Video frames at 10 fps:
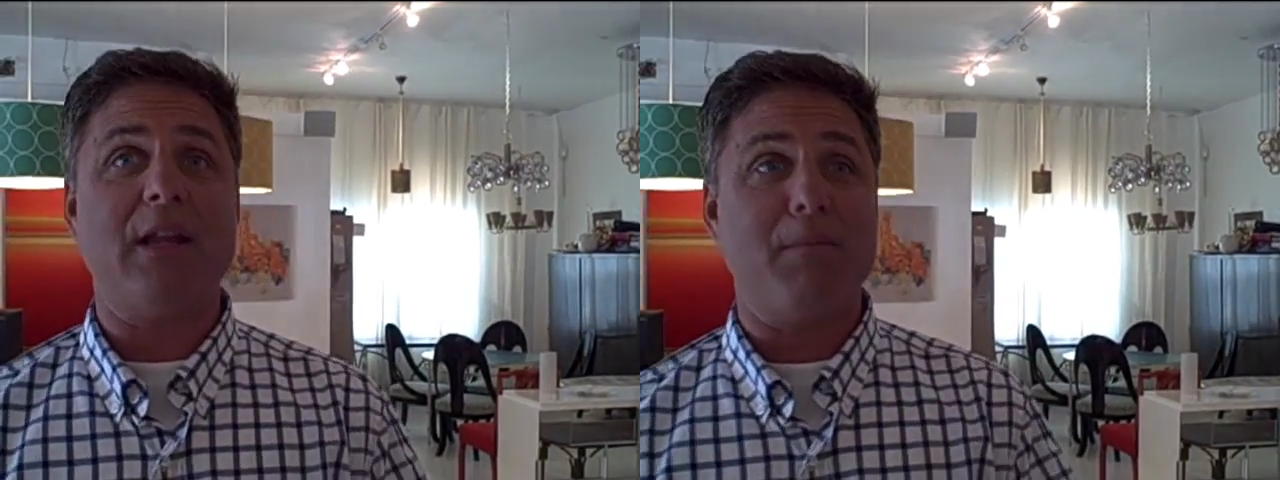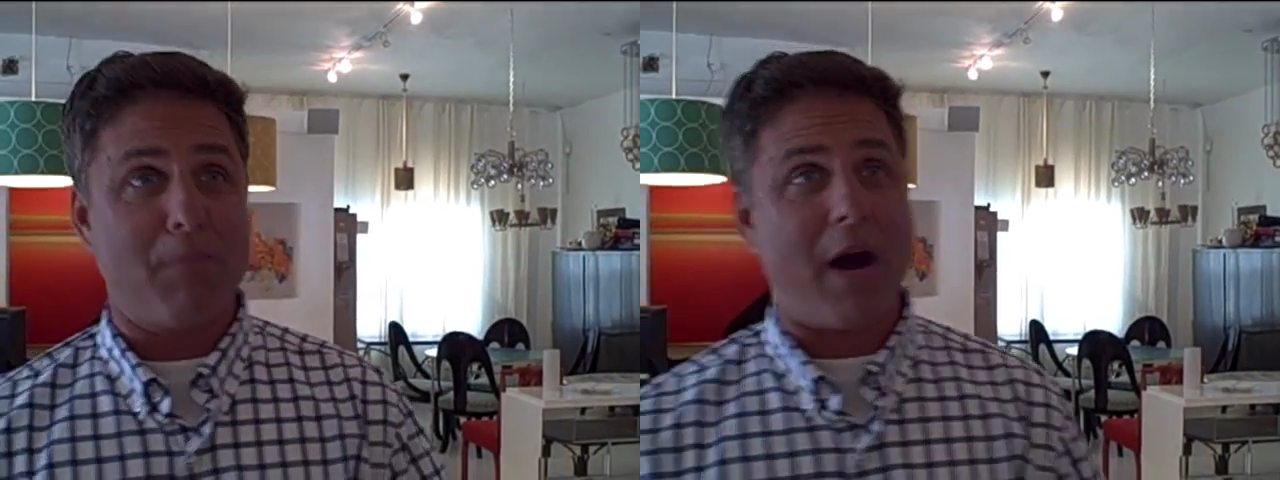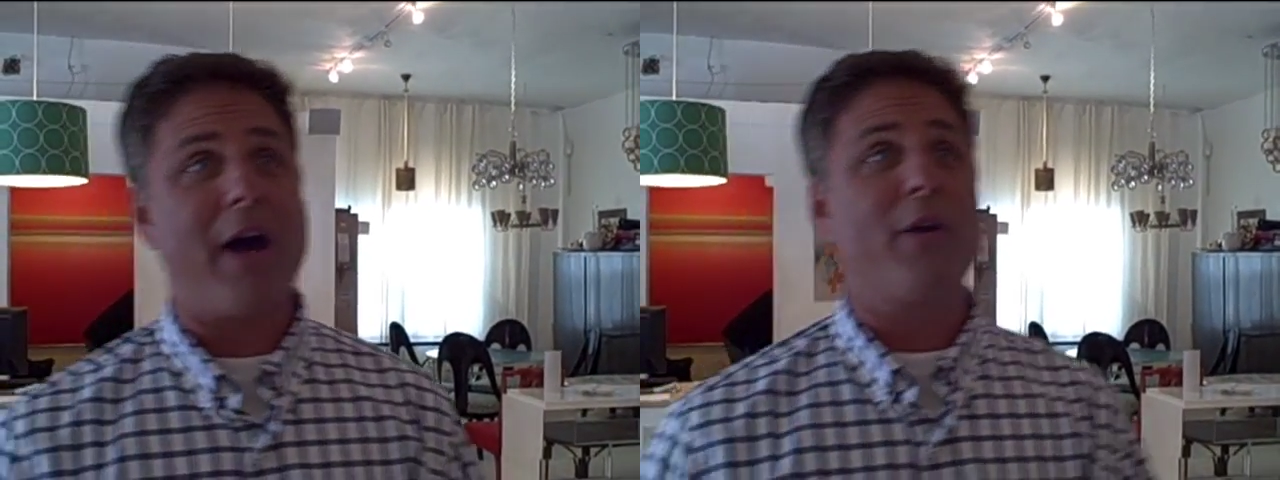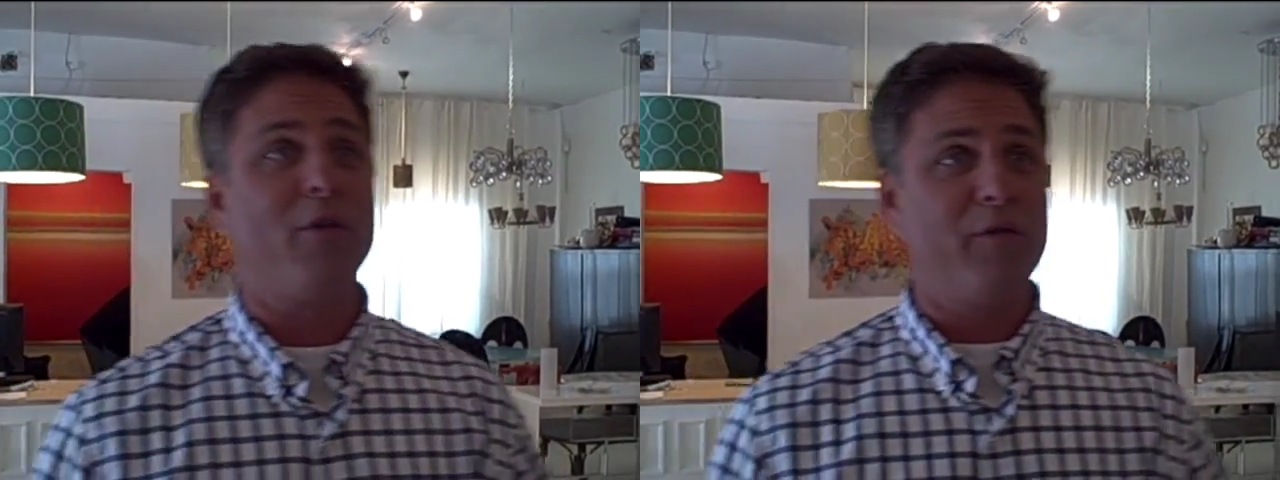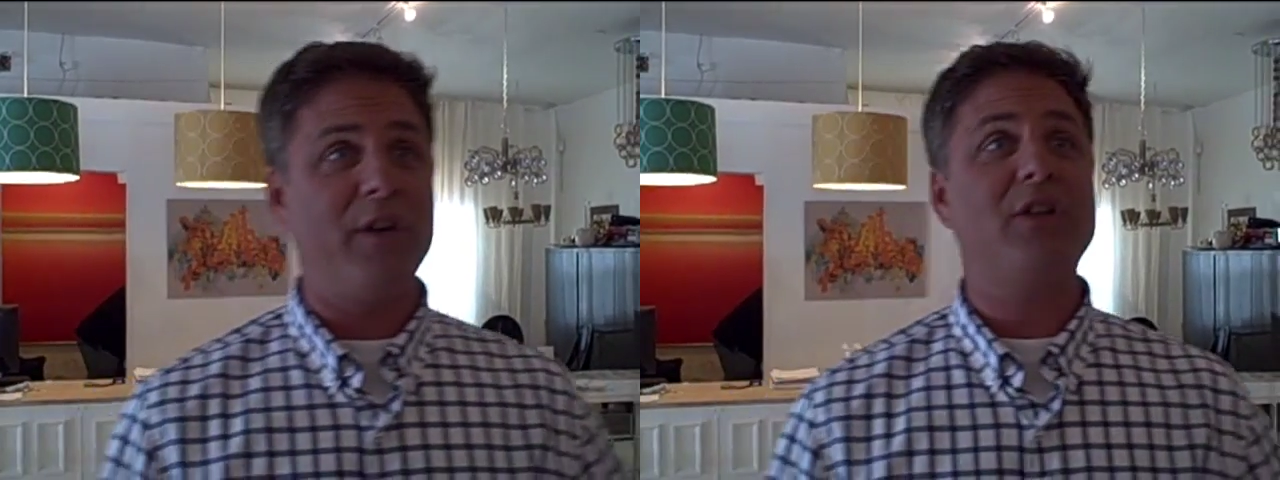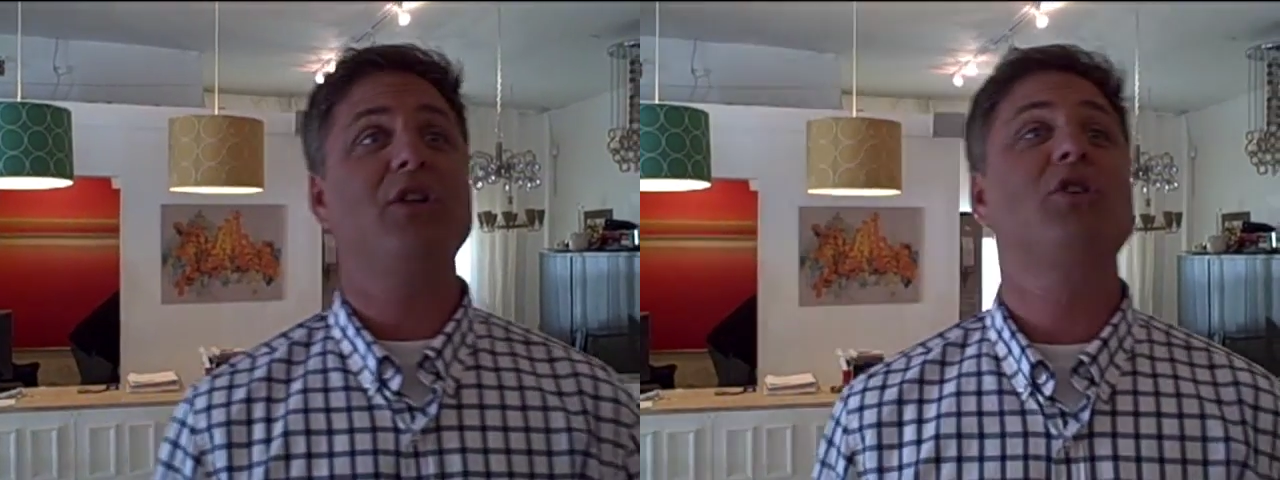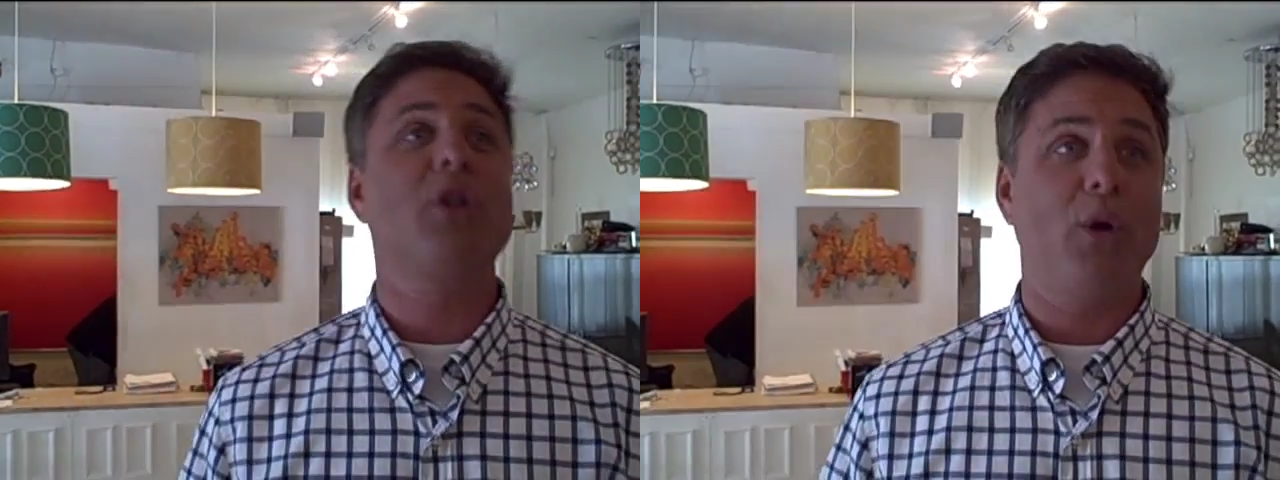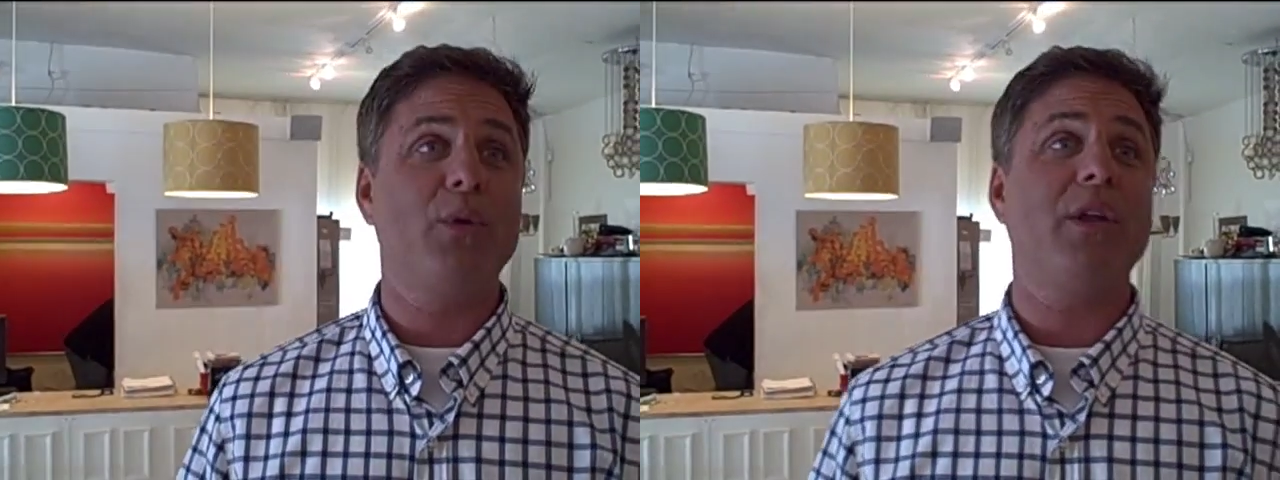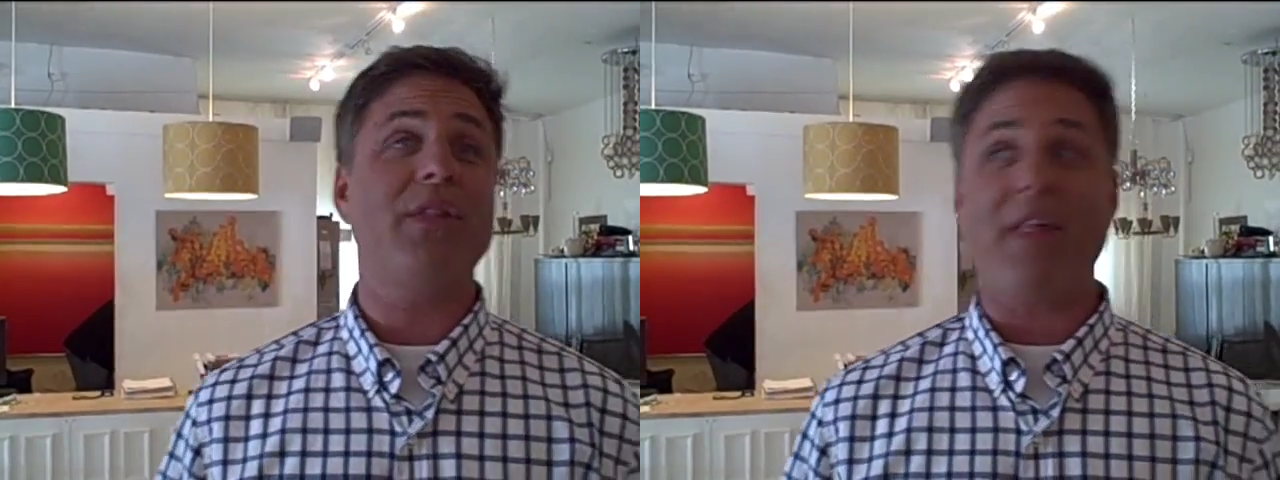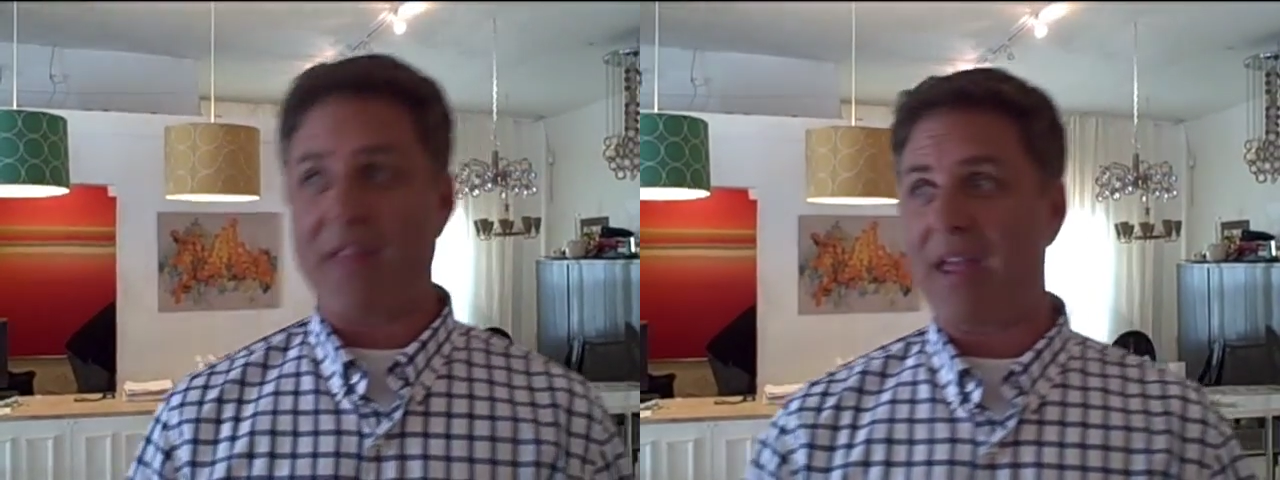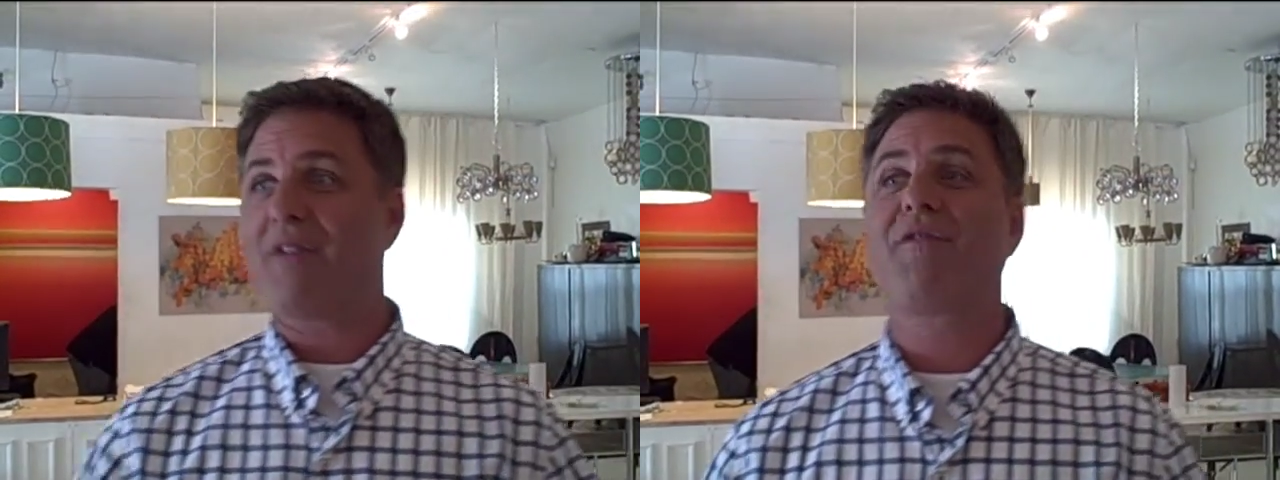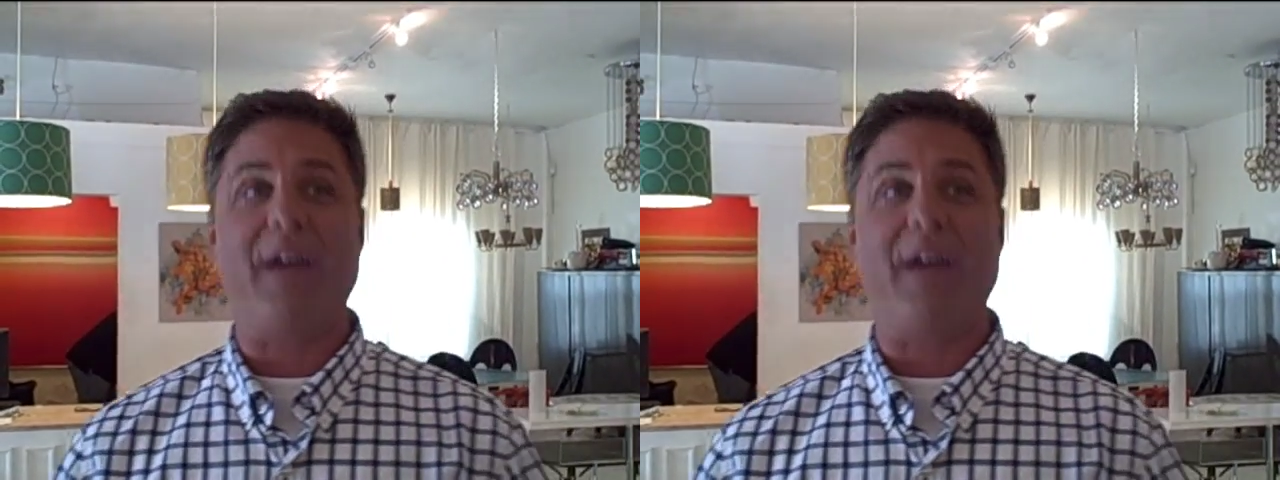they model vintage clothing that they have